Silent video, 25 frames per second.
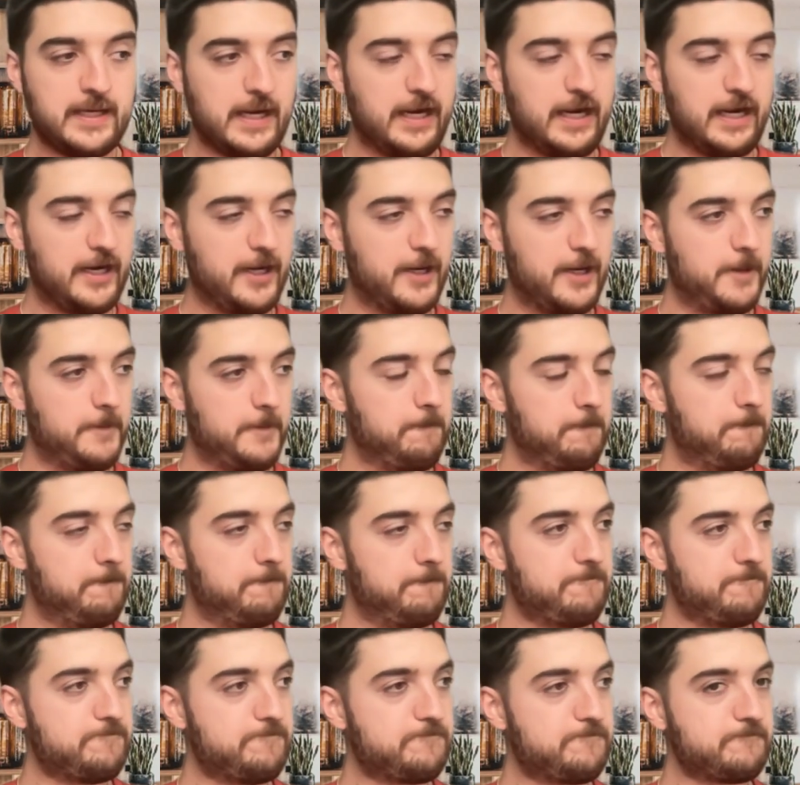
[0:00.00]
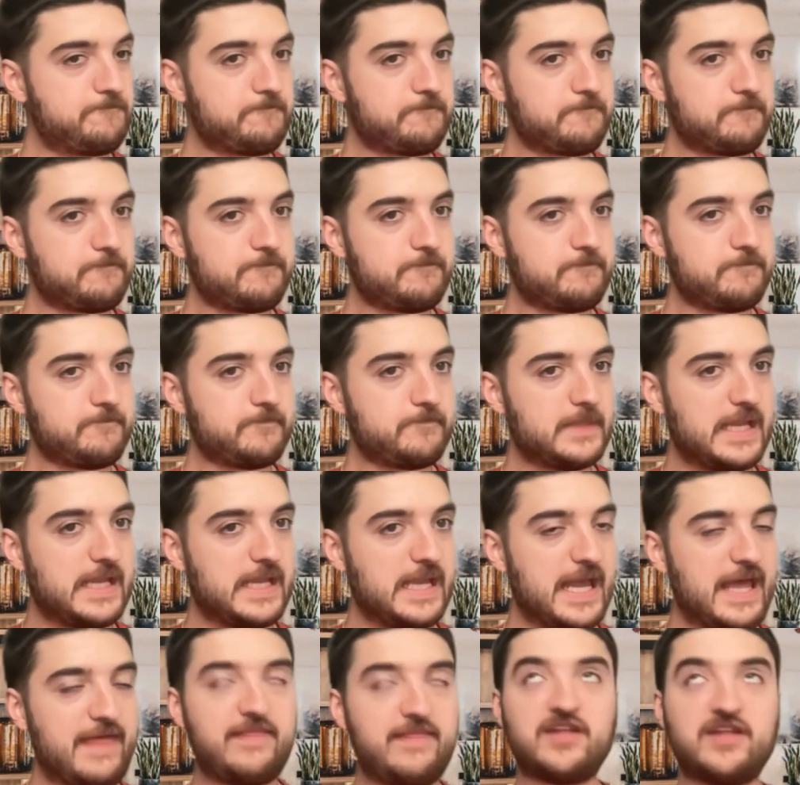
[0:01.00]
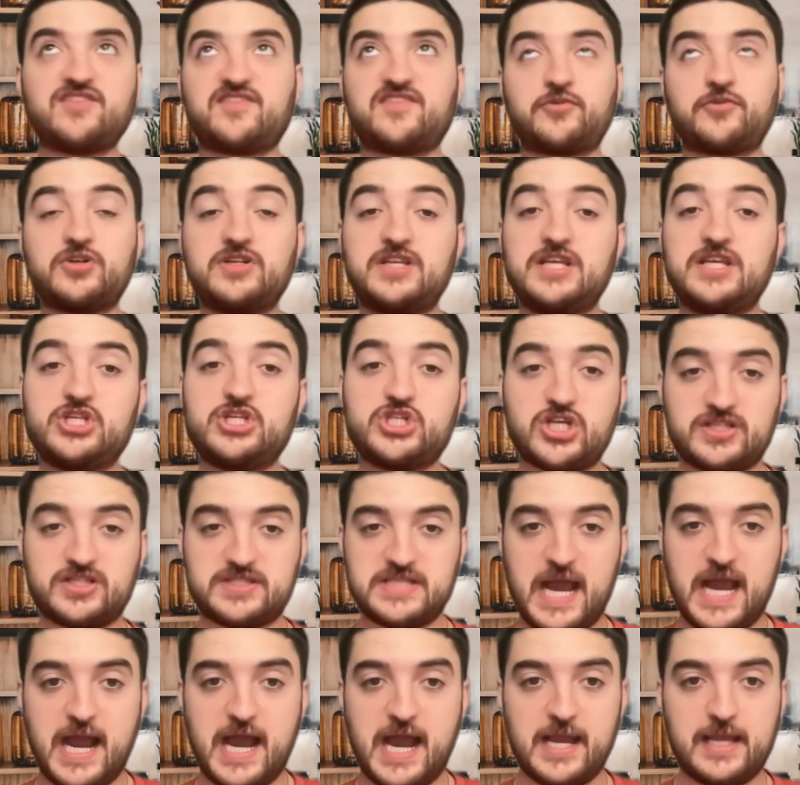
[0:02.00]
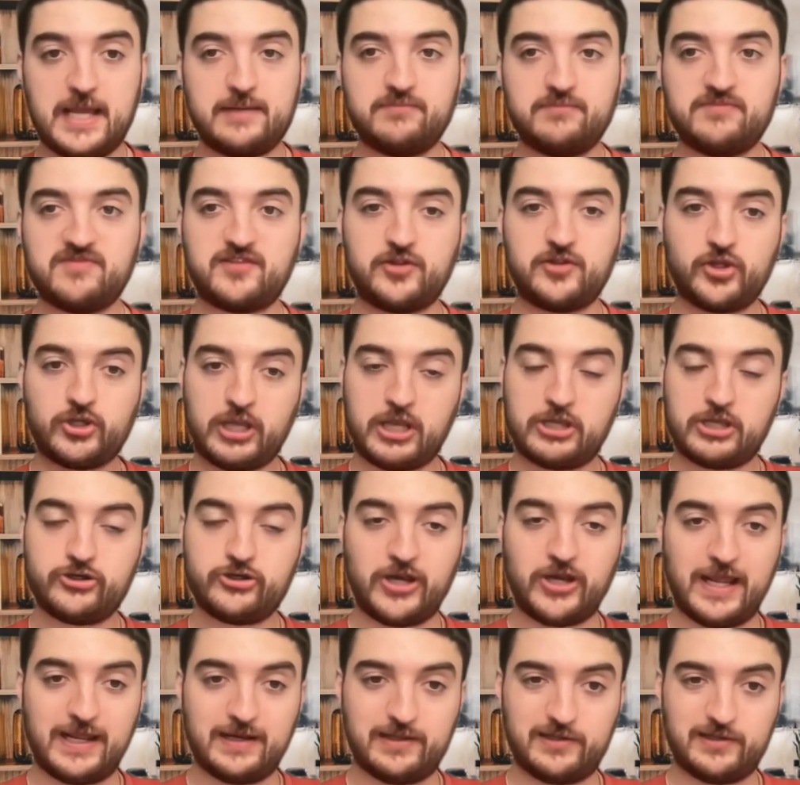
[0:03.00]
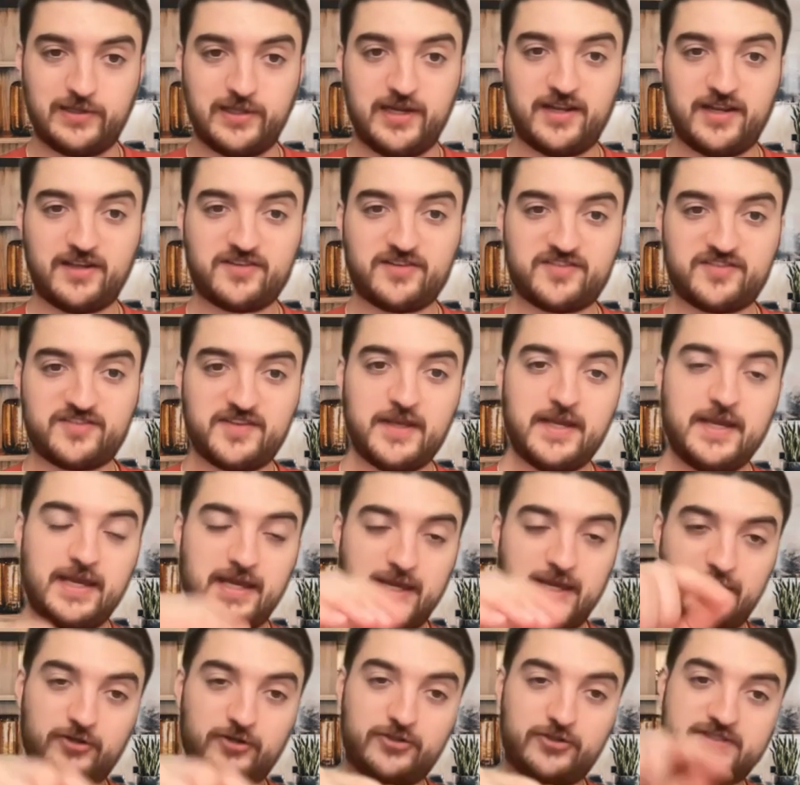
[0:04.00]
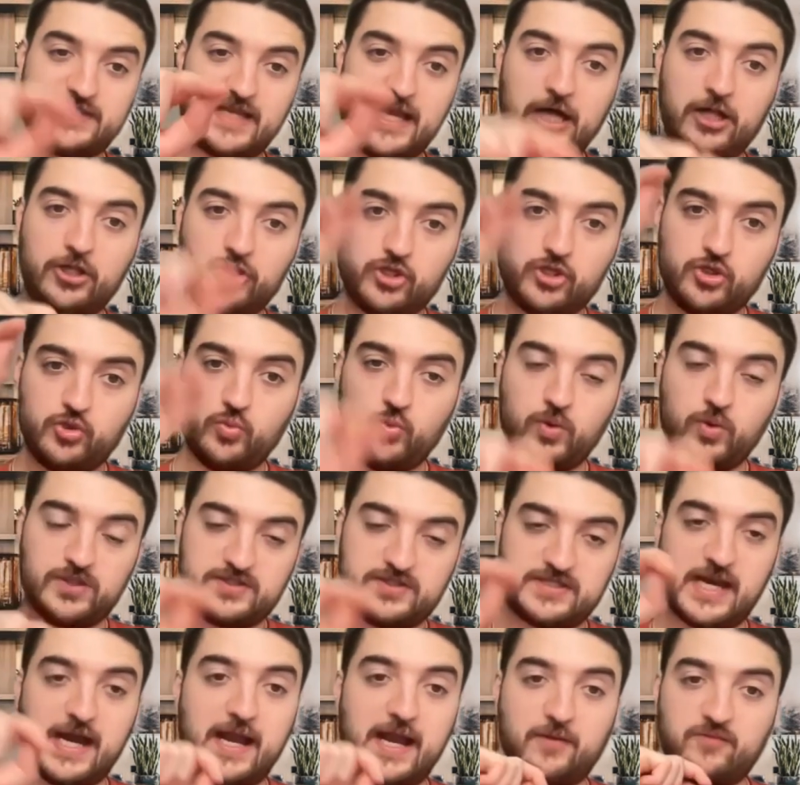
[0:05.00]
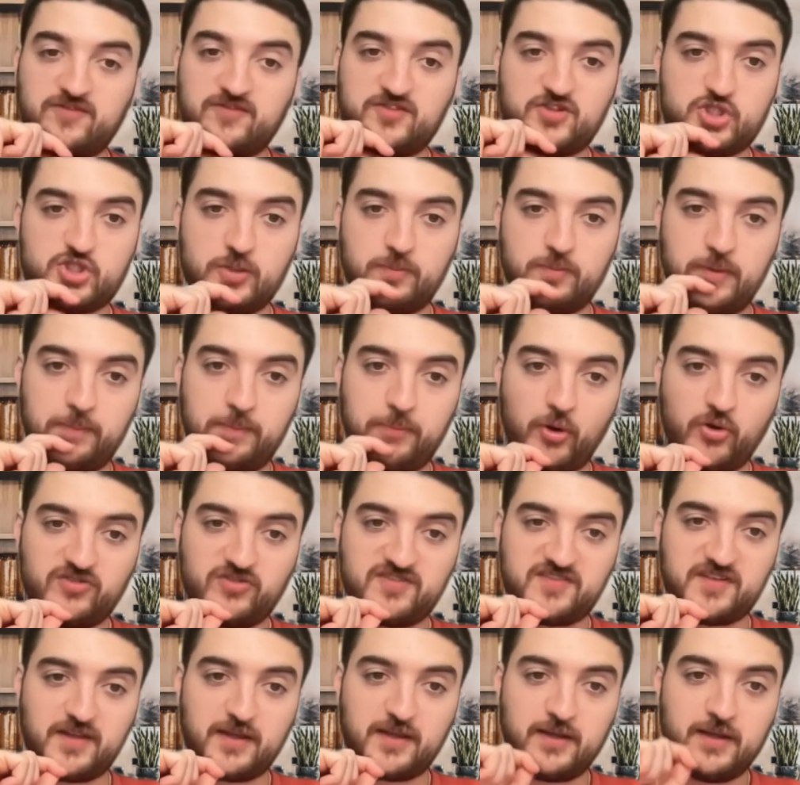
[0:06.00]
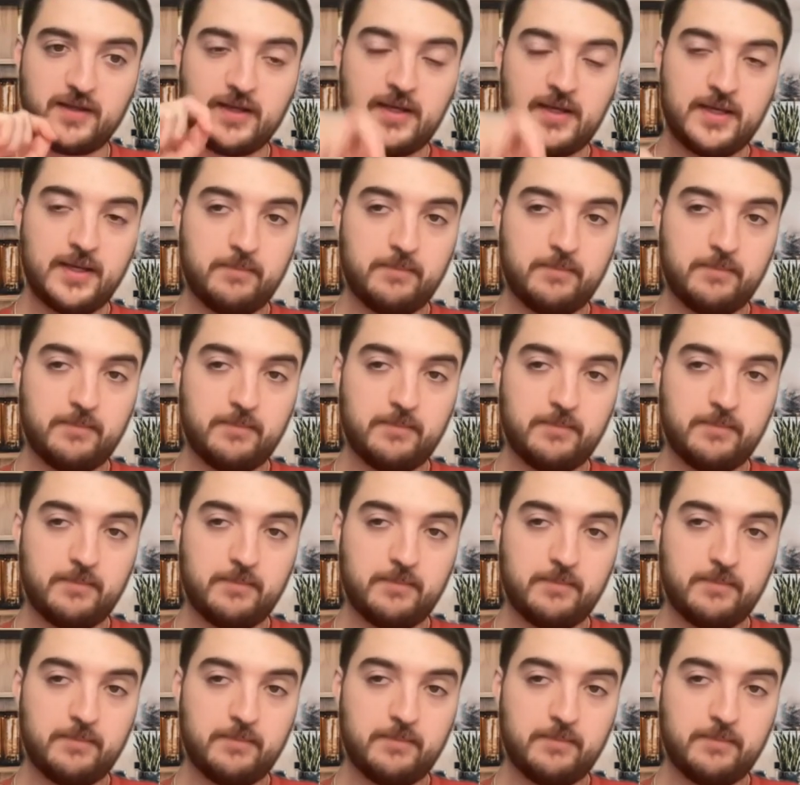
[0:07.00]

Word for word: Um, and then strategic times, look at your analytics. It'll tell you what times you should be posting